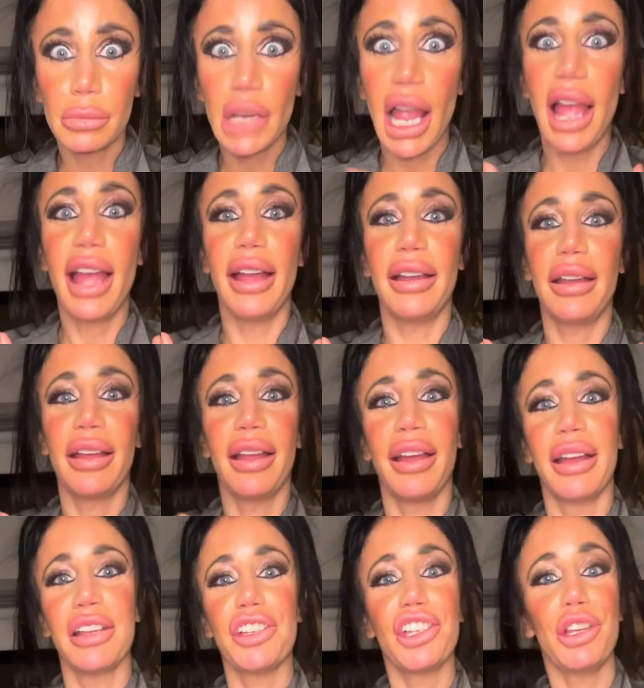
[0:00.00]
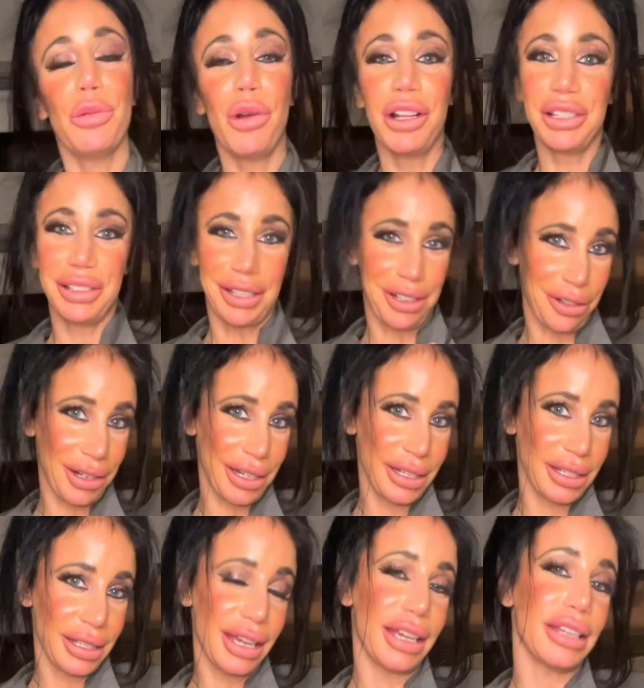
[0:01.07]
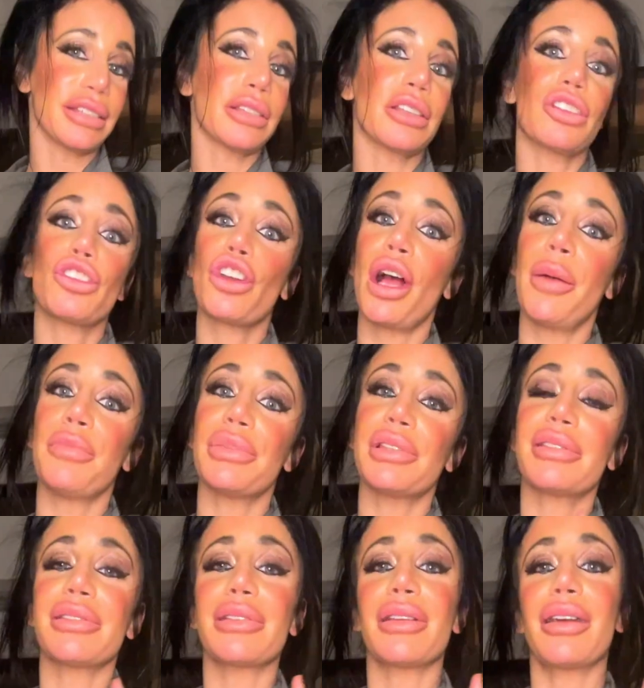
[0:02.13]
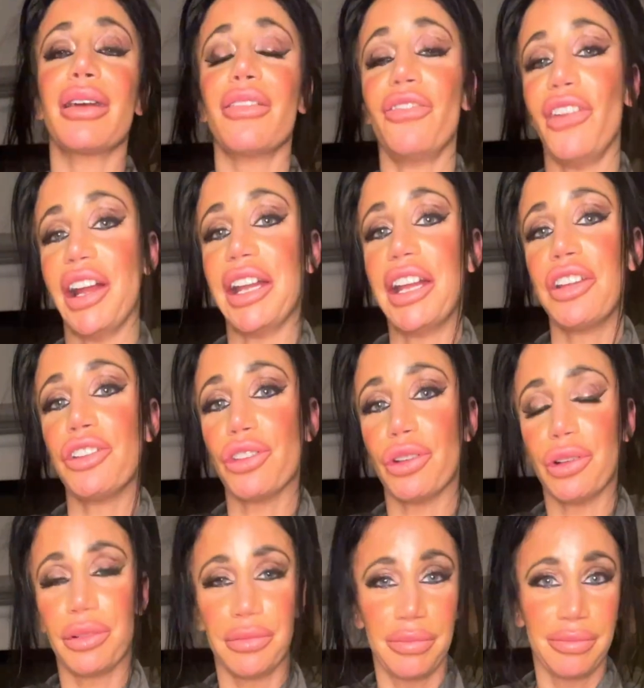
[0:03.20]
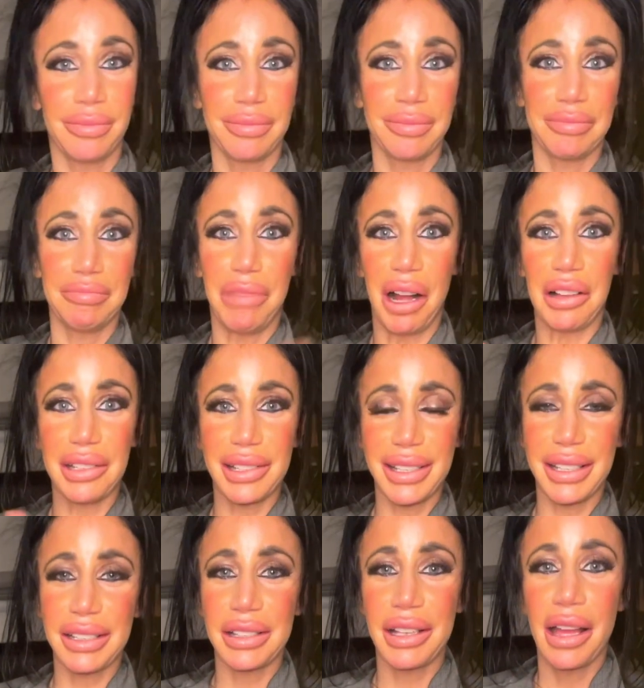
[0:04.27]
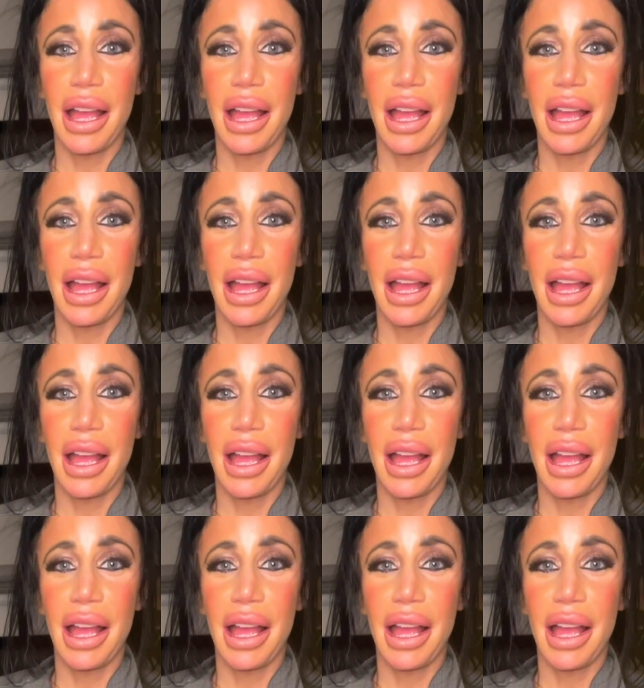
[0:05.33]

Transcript: And she wants to criticize Trump's financial policies.